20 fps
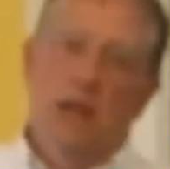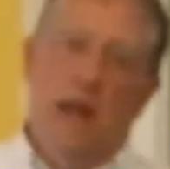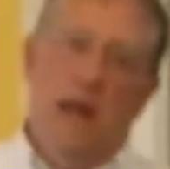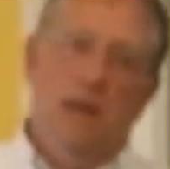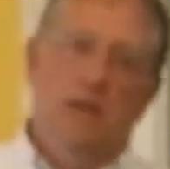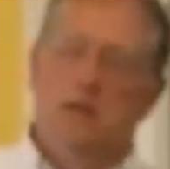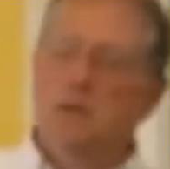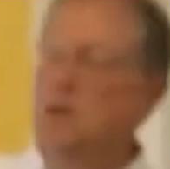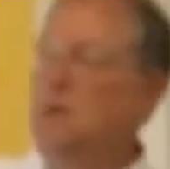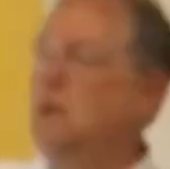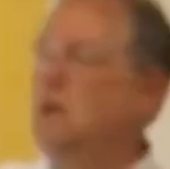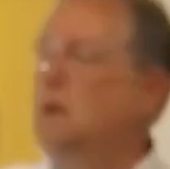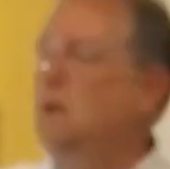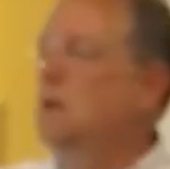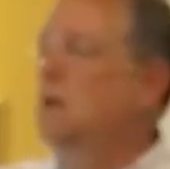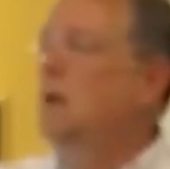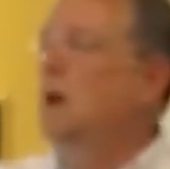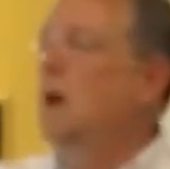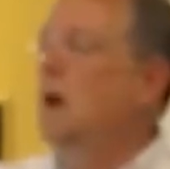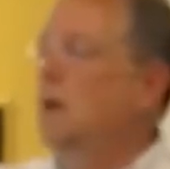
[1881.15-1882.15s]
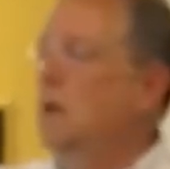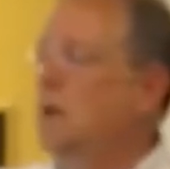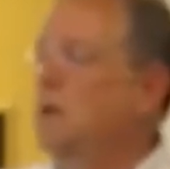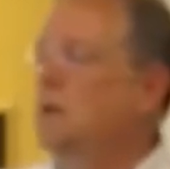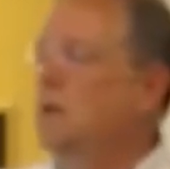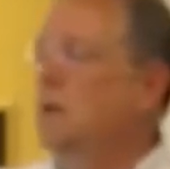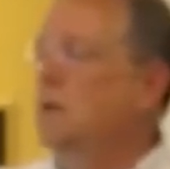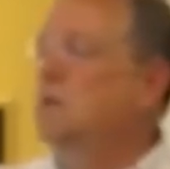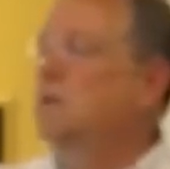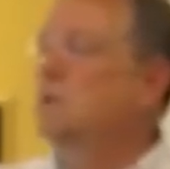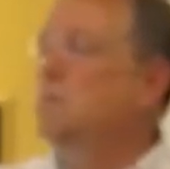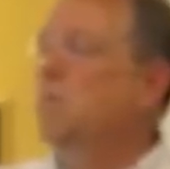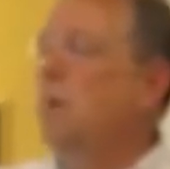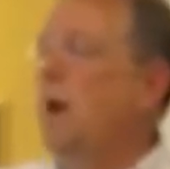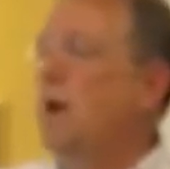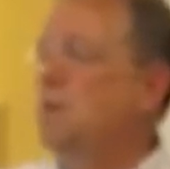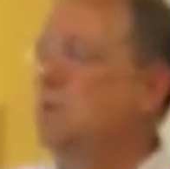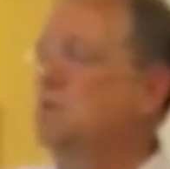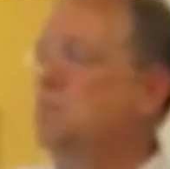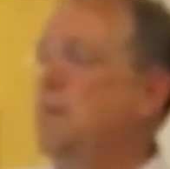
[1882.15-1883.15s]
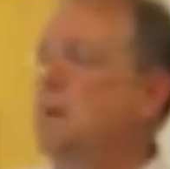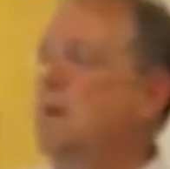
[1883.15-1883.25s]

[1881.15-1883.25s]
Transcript: yanked in uh, England to practice